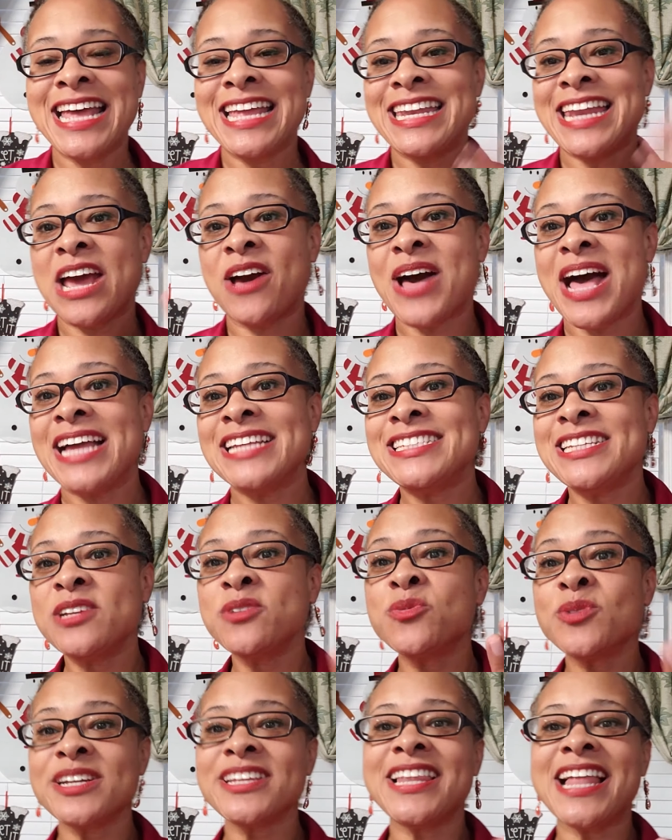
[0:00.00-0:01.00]
Now, I
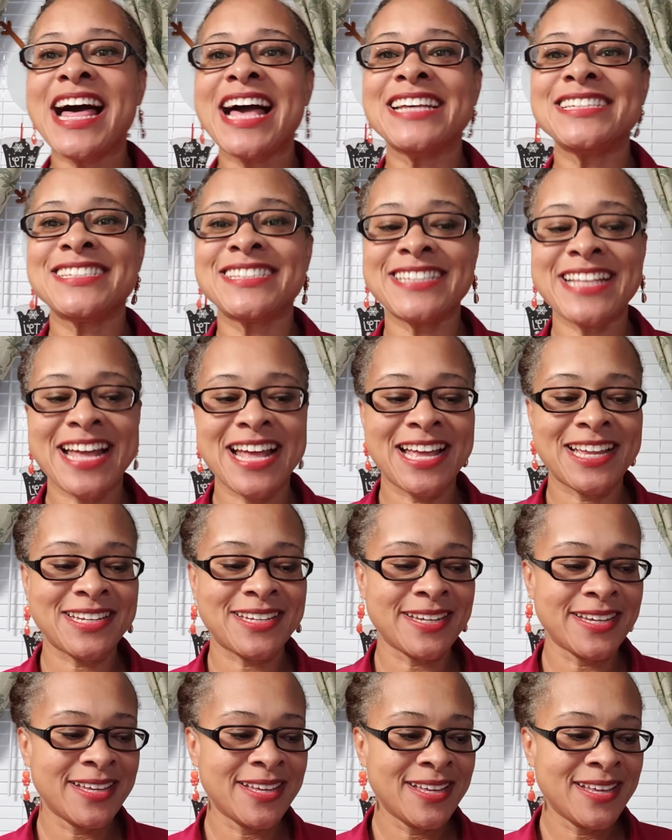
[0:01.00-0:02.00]
did realize
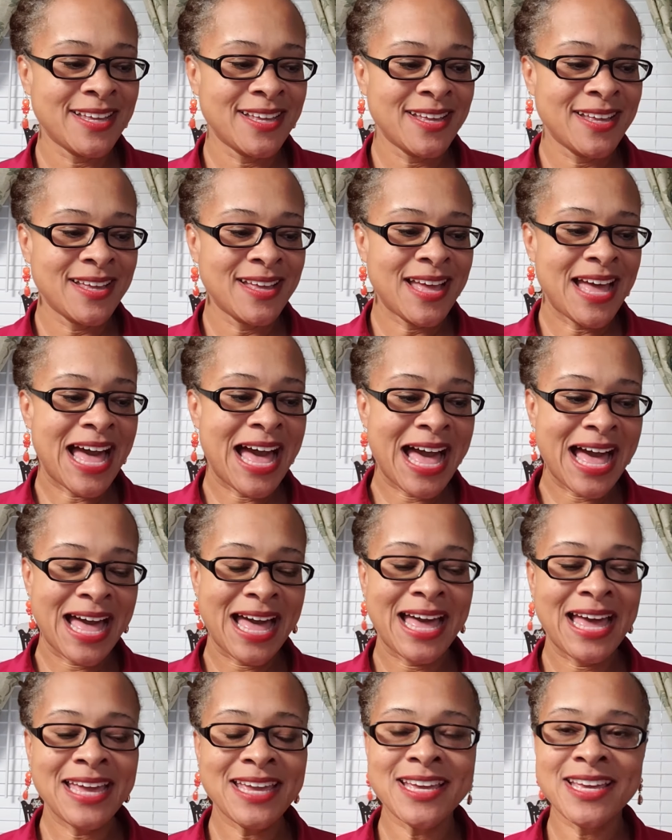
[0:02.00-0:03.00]
that
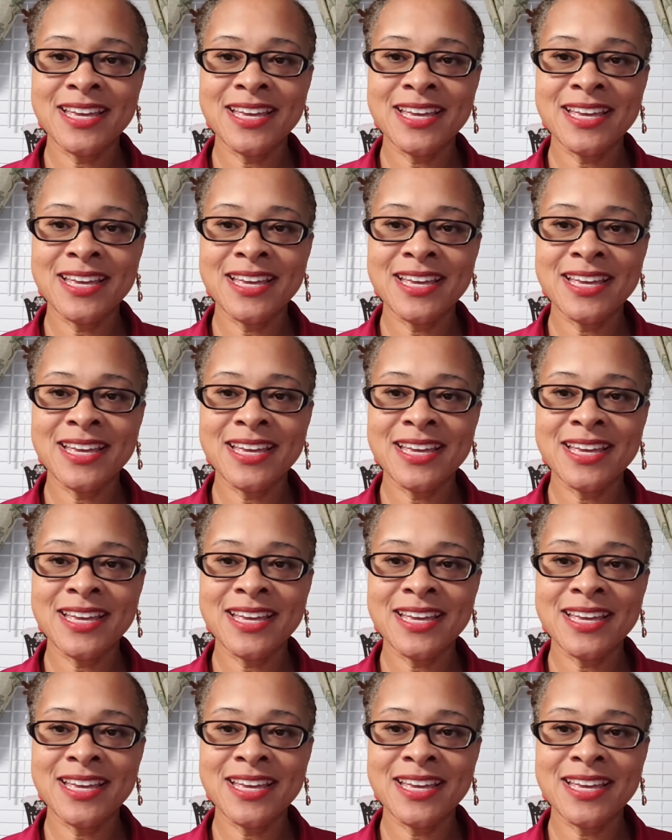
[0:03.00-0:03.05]
I